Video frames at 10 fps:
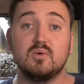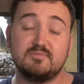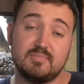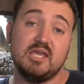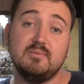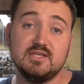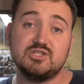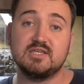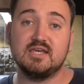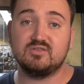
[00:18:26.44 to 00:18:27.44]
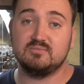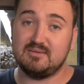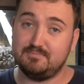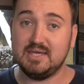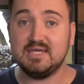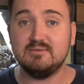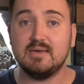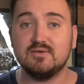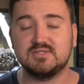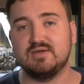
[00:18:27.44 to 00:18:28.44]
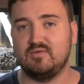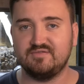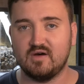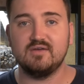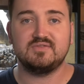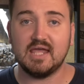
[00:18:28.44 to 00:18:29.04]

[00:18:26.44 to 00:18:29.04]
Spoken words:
With babies, you can give them a pinky mouse every 5